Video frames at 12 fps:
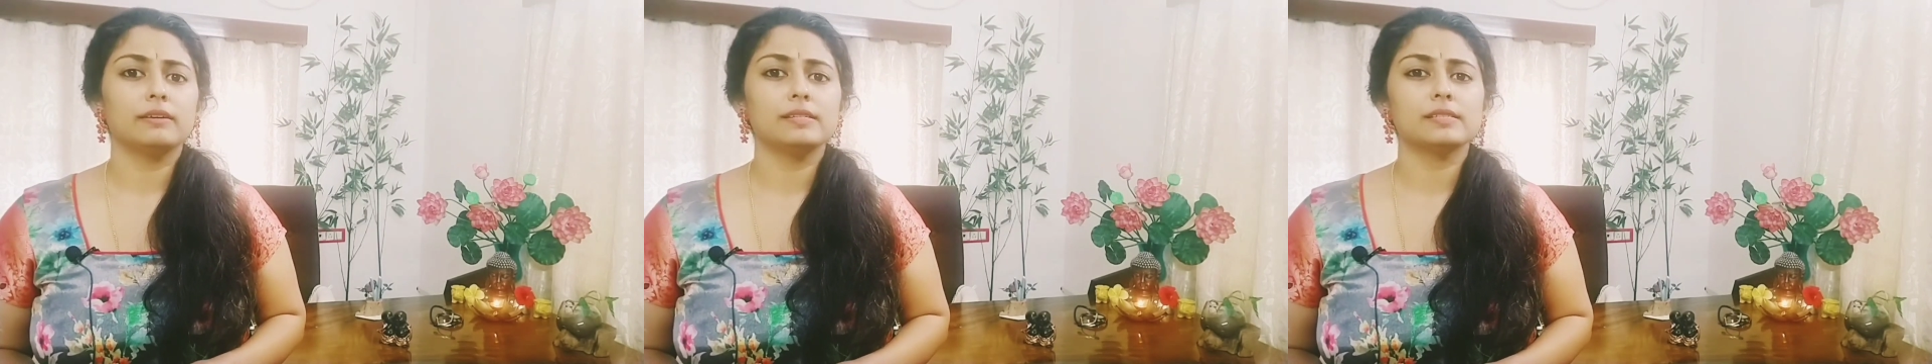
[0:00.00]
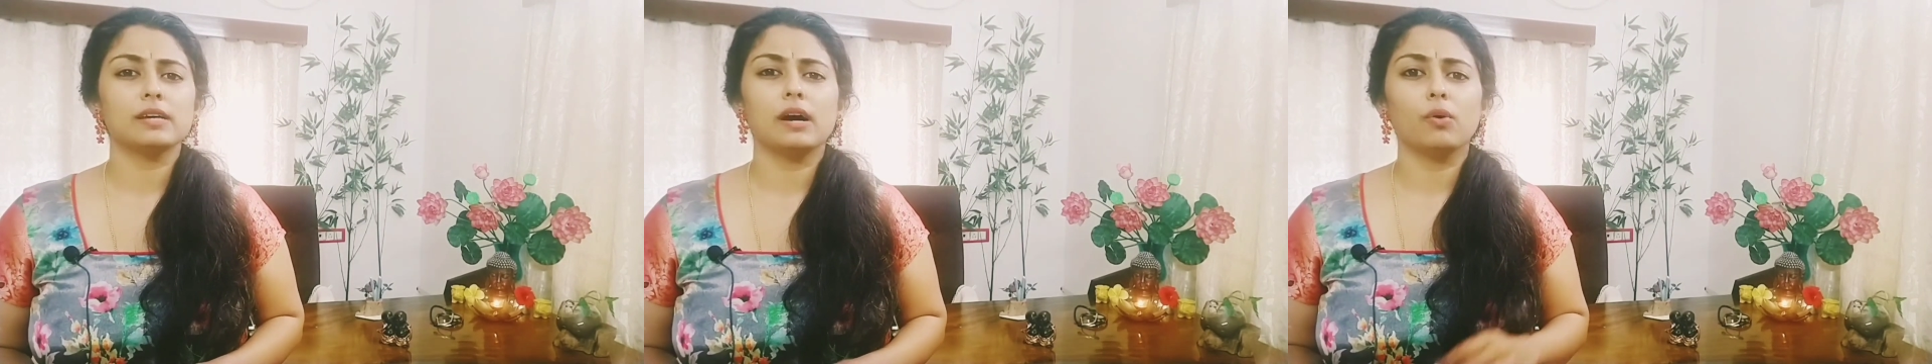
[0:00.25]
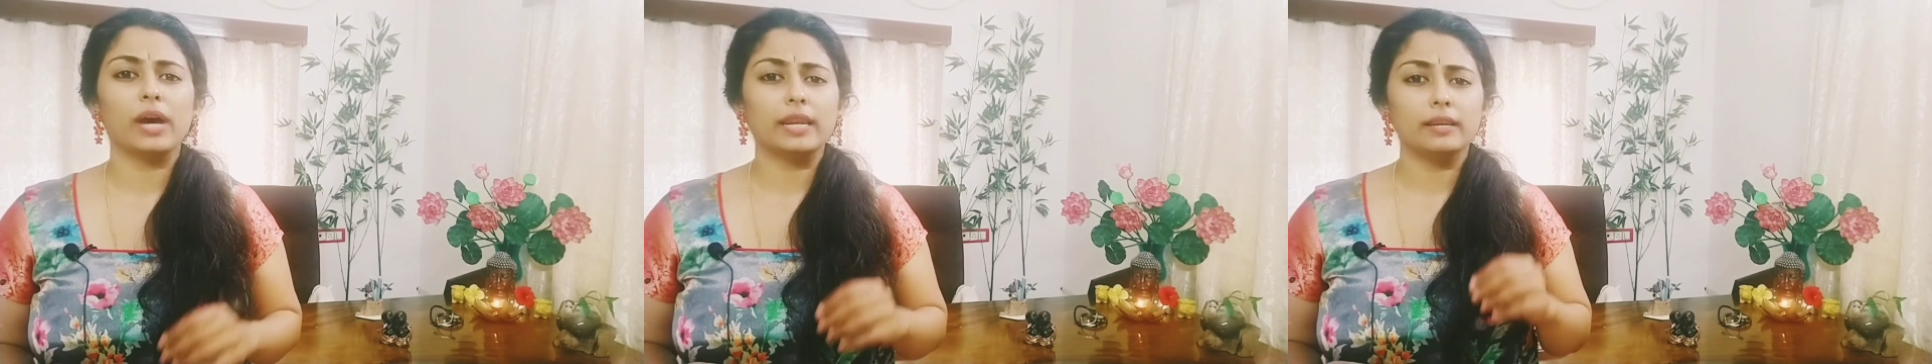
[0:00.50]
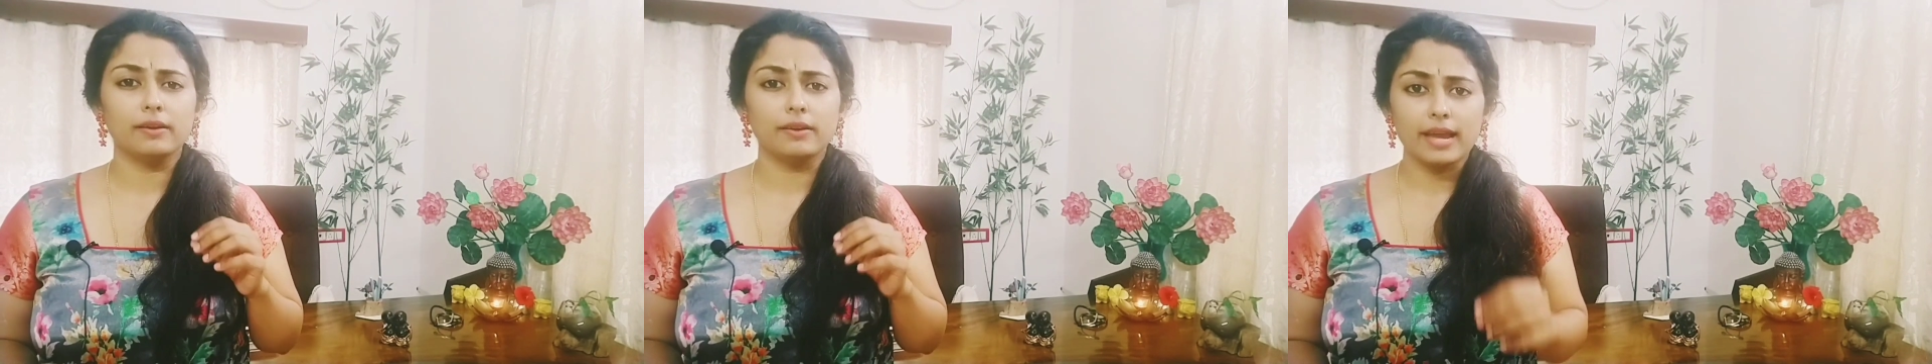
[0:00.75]
is
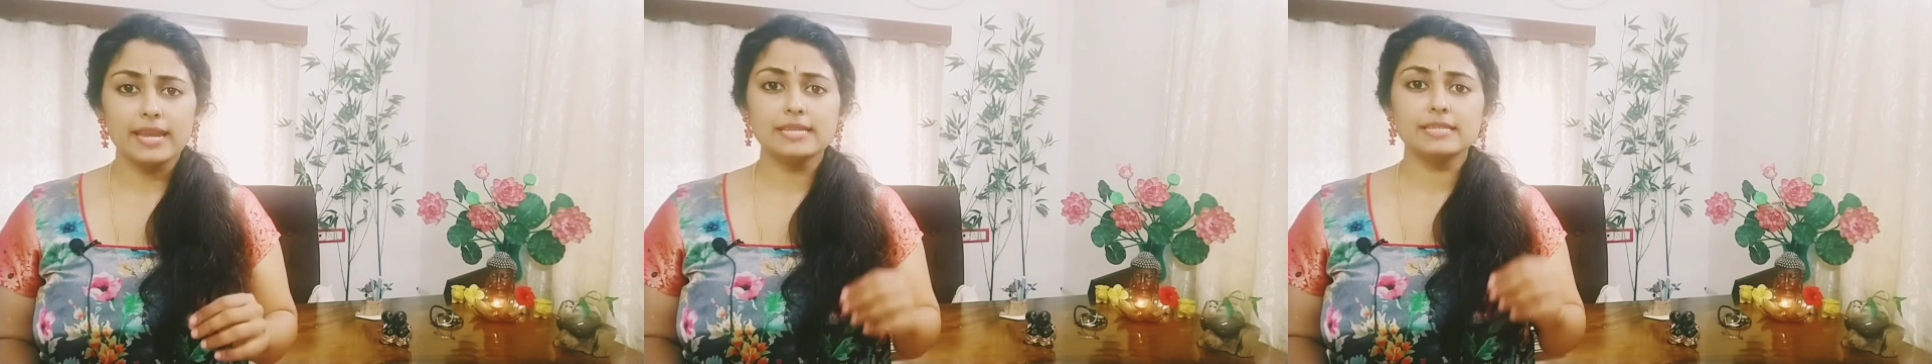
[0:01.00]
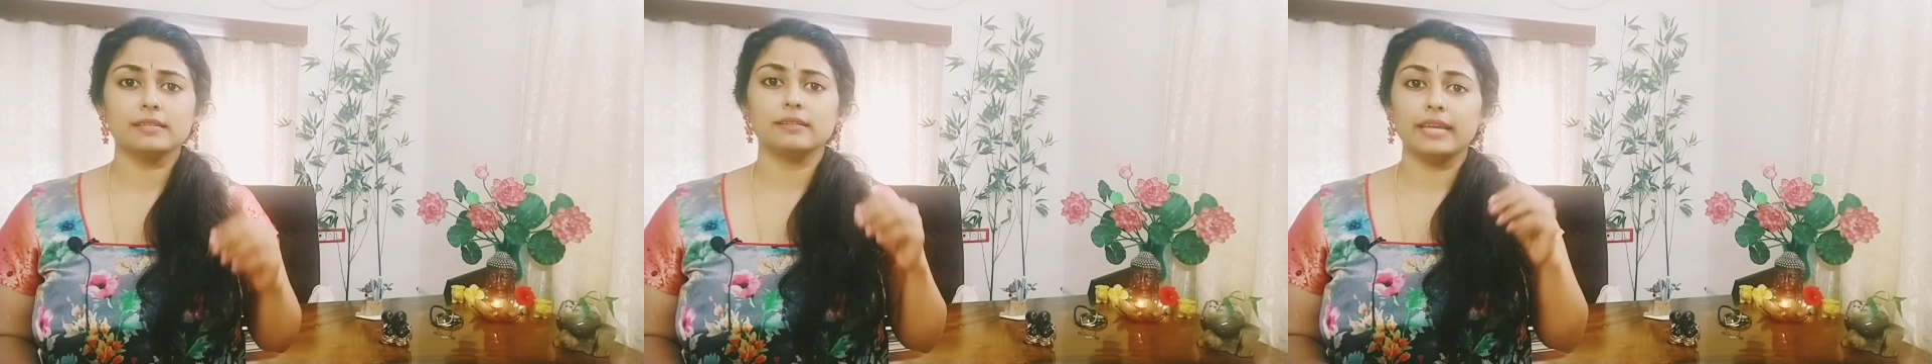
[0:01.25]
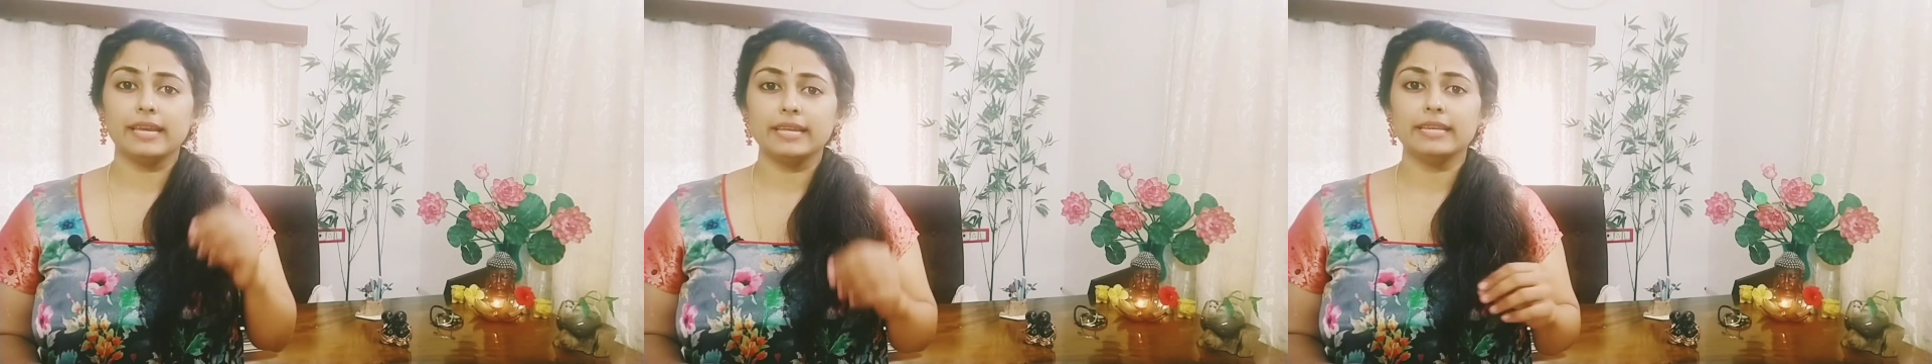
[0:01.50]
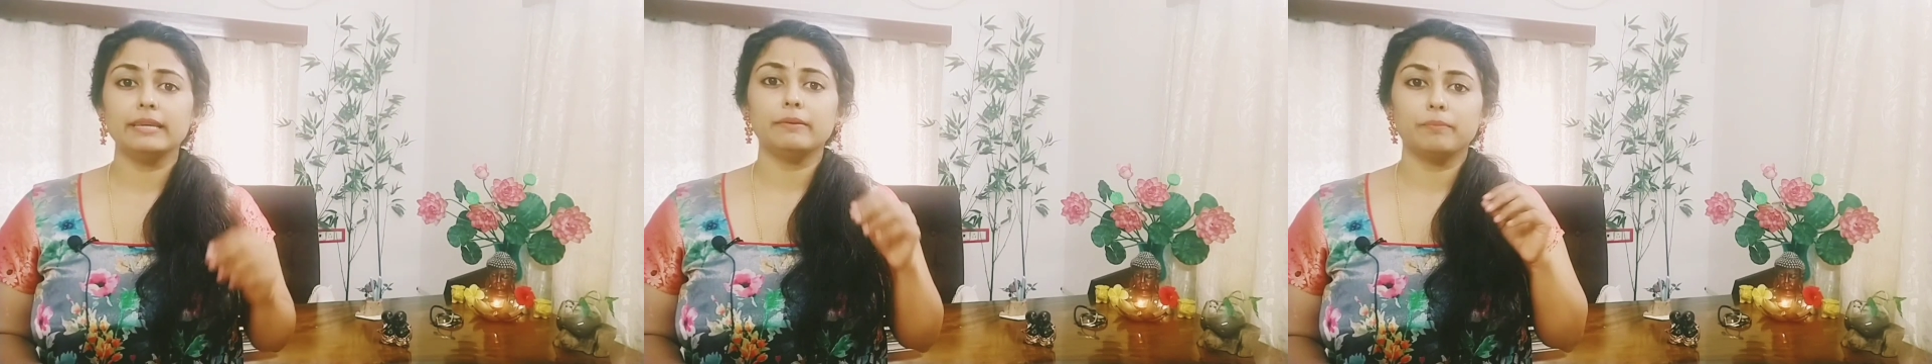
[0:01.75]
one right
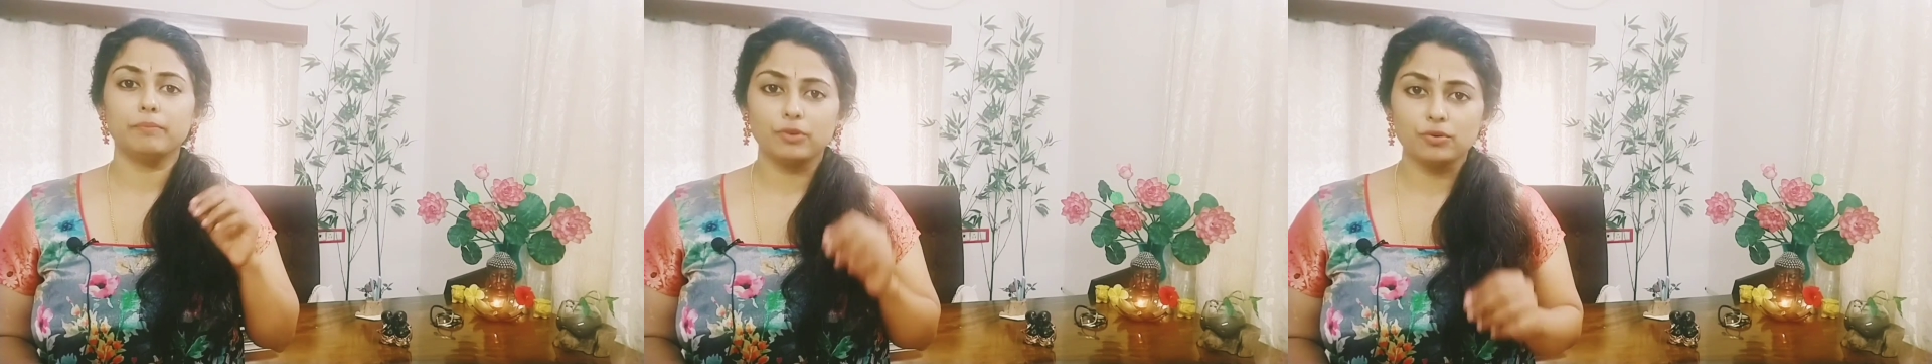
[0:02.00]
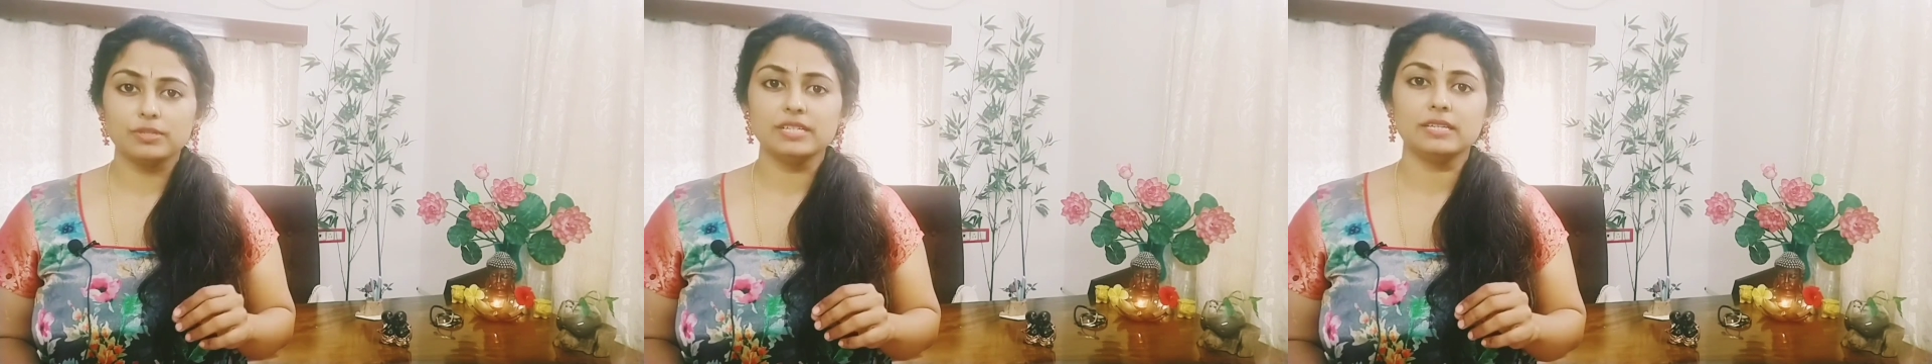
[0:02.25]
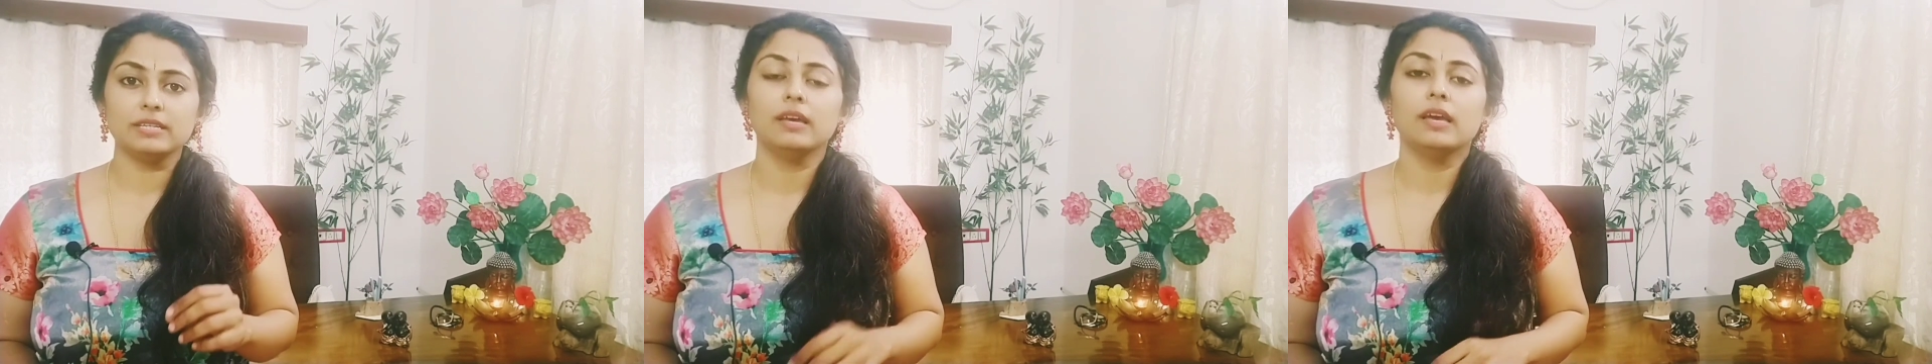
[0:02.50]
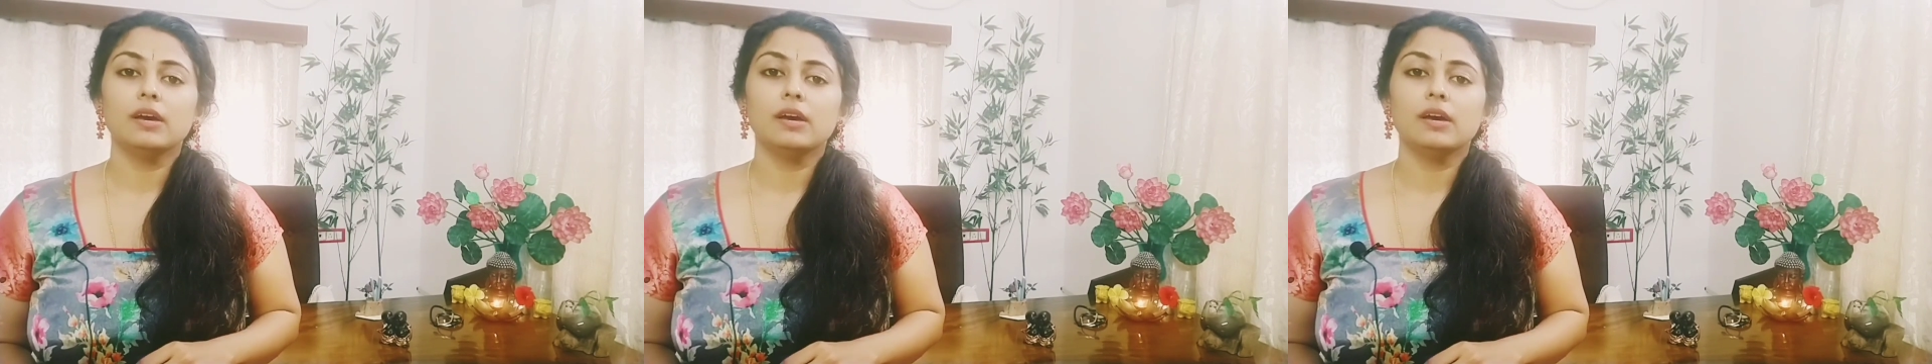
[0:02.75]
daily routine